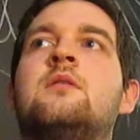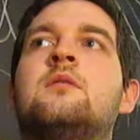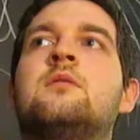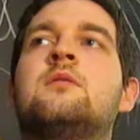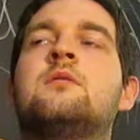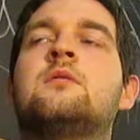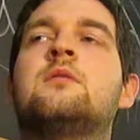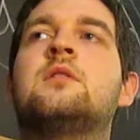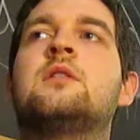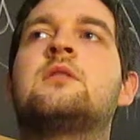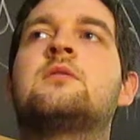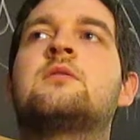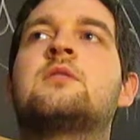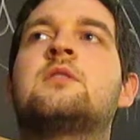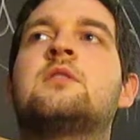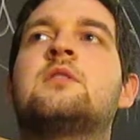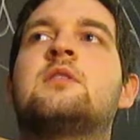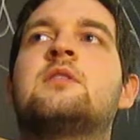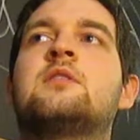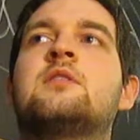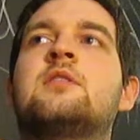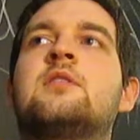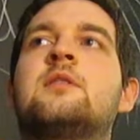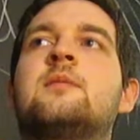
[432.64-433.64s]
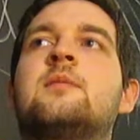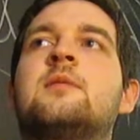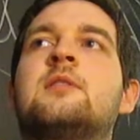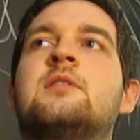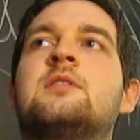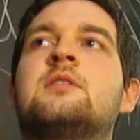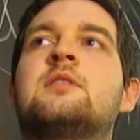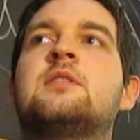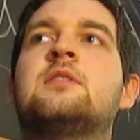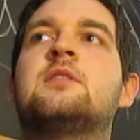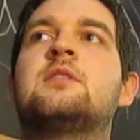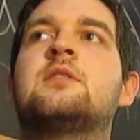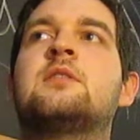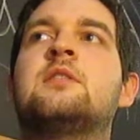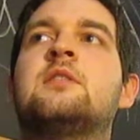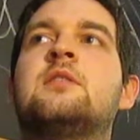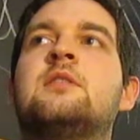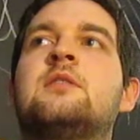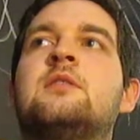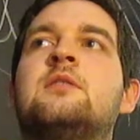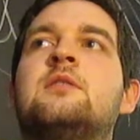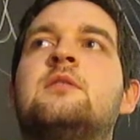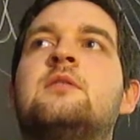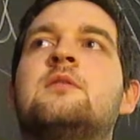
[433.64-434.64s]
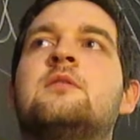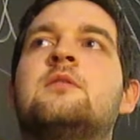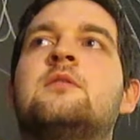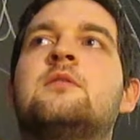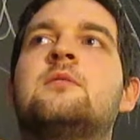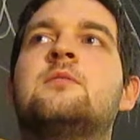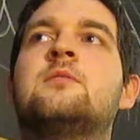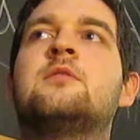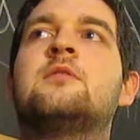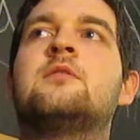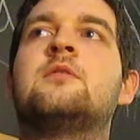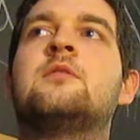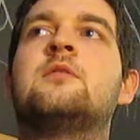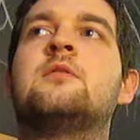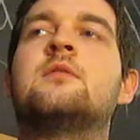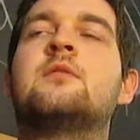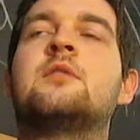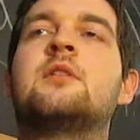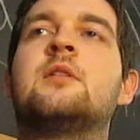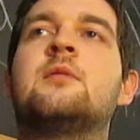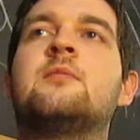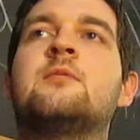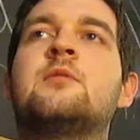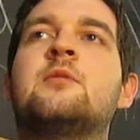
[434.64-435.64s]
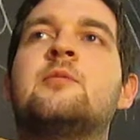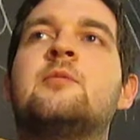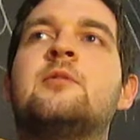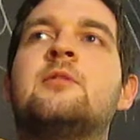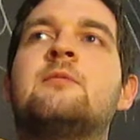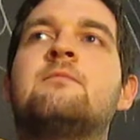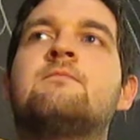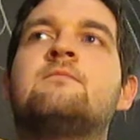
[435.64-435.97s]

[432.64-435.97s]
What else can I say about Turkey? I'm sure it'll come to me.